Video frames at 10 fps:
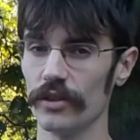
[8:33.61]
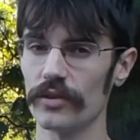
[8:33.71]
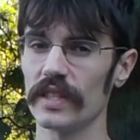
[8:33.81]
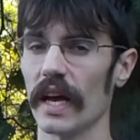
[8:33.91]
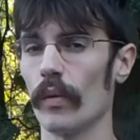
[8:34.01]

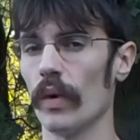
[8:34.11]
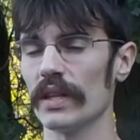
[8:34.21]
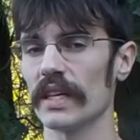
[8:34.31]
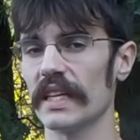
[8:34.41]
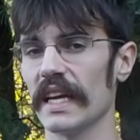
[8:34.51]
using that 1
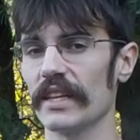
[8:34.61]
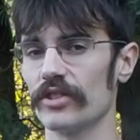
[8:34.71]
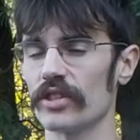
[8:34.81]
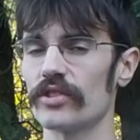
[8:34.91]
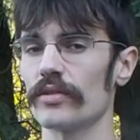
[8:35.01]
Lucky Egg
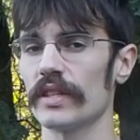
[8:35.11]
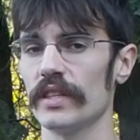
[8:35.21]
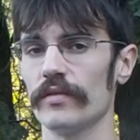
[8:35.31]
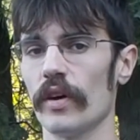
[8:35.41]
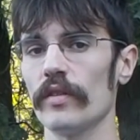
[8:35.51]
just during the
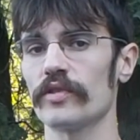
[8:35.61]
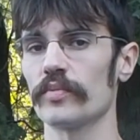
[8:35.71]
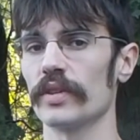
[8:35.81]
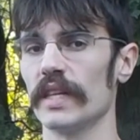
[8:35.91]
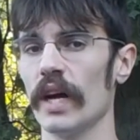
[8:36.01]
evolve
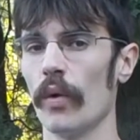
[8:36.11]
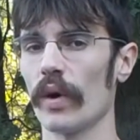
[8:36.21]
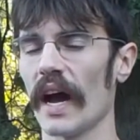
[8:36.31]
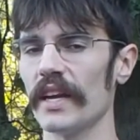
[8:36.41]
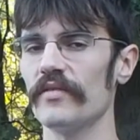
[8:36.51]
spree will
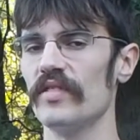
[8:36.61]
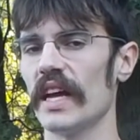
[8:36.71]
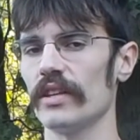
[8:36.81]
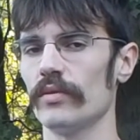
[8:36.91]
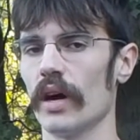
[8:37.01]
kind of
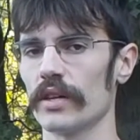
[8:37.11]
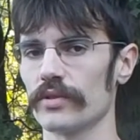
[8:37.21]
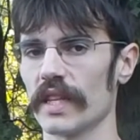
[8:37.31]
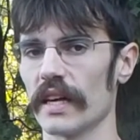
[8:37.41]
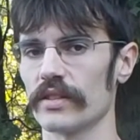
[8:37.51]
net you
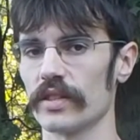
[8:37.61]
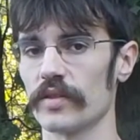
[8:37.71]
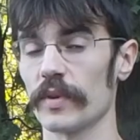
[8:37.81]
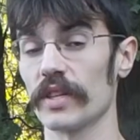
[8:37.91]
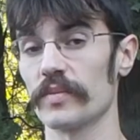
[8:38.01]
100,000
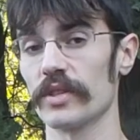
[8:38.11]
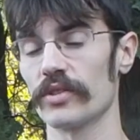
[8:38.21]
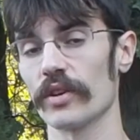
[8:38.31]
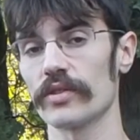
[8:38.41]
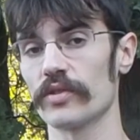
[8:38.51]
experience because
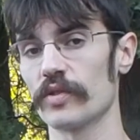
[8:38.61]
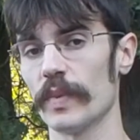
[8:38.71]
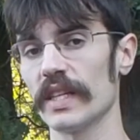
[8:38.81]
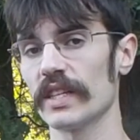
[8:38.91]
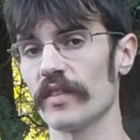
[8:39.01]
you're also
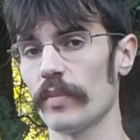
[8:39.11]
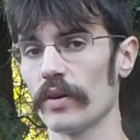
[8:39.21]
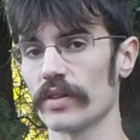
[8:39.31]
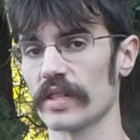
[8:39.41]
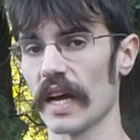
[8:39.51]
spinning enough
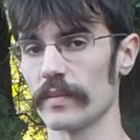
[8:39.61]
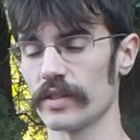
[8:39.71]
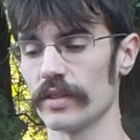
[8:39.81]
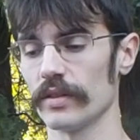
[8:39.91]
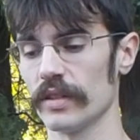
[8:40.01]

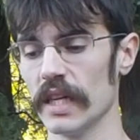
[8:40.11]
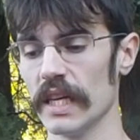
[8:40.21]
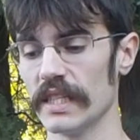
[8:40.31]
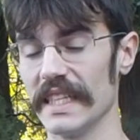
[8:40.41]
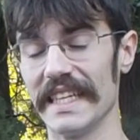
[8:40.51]
Pokestops to
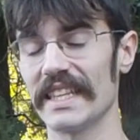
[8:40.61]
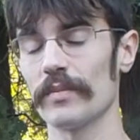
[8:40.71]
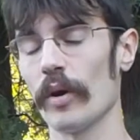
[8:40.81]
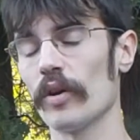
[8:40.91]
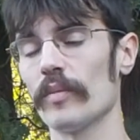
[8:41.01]
get the
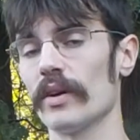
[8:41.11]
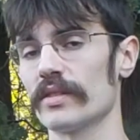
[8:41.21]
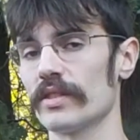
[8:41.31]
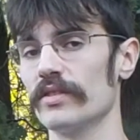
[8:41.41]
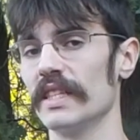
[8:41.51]
Pokeballs
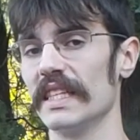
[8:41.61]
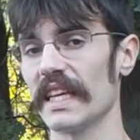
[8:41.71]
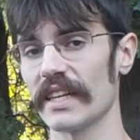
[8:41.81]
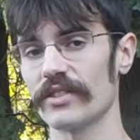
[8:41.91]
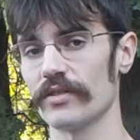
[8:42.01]
that you need to
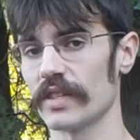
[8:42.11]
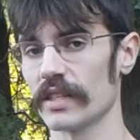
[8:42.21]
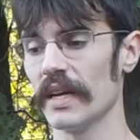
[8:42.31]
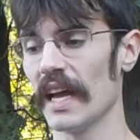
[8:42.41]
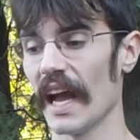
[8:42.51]
catch those
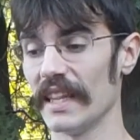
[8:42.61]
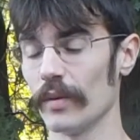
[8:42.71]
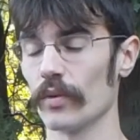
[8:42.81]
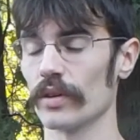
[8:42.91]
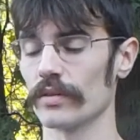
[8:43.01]
things, and
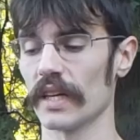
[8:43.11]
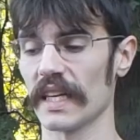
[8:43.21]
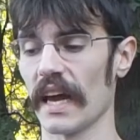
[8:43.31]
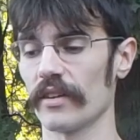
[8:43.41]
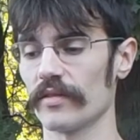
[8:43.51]
then we're
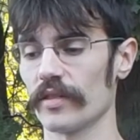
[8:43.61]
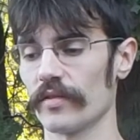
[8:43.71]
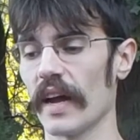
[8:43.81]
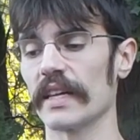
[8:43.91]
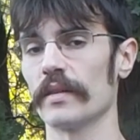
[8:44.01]
accounting for the
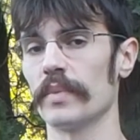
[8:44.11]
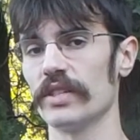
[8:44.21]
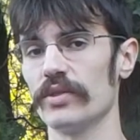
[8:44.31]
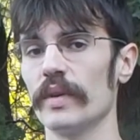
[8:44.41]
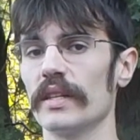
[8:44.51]
fact that
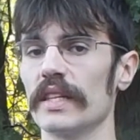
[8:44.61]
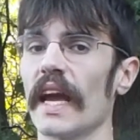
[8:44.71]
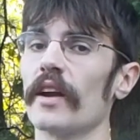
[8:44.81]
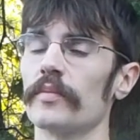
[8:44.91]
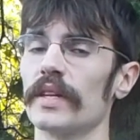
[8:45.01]
Pidgey, Weedle, and
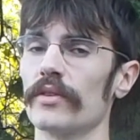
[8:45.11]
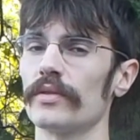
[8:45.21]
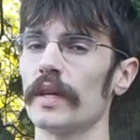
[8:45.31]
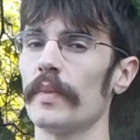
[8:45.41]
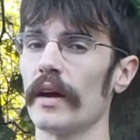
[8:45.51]
Caterpie are
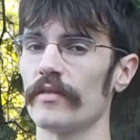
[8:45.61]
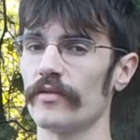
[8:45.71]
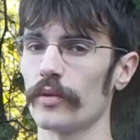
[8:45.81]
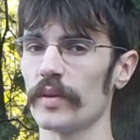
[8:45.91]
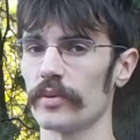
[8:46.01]
only about
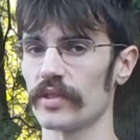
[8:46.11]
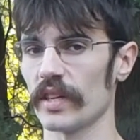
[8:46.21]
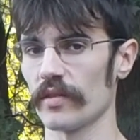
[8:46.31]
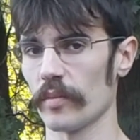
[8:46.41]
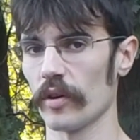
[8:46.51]
40%
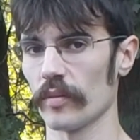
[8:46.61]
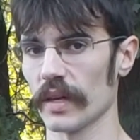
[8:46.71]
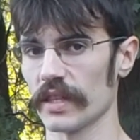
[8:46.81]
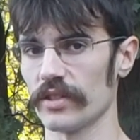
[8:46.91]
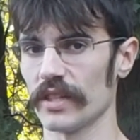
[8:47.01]
of the
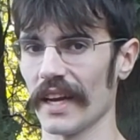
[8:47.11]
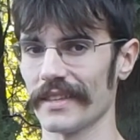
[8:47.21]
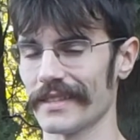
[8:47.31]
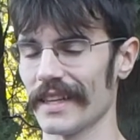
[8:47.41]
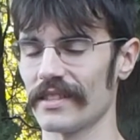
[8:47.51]
Pokemon that you
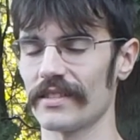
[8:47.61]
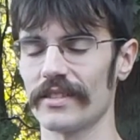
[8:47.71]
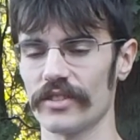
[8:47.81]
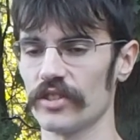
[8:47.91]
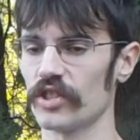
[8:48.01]
catch. That's
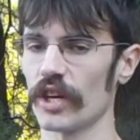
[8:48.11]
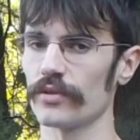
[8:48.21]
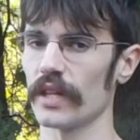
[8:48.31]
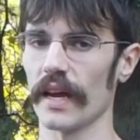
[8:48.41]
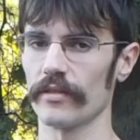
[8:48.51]
just a
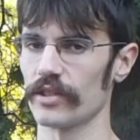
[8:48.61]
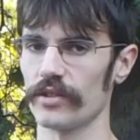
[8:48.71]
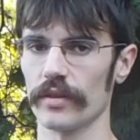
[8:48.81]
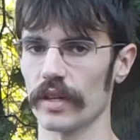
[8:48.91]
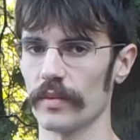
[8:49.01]
general average
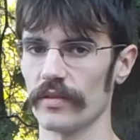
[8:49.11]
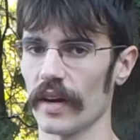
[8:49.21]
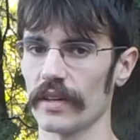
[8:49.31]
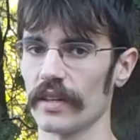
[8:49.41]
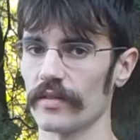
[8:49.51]
too. It could be
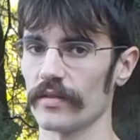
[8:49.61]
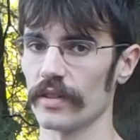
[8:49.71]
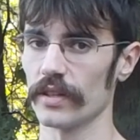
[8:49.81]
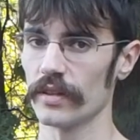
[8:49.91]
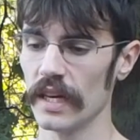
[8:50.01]
very different for
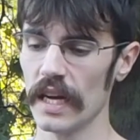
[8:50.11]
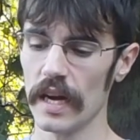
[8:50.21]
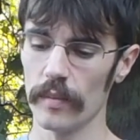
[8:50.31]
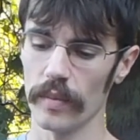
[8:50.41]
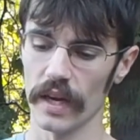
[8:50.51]
you.
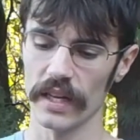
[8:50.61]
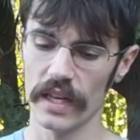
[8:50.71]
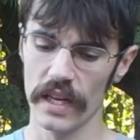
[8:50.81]
But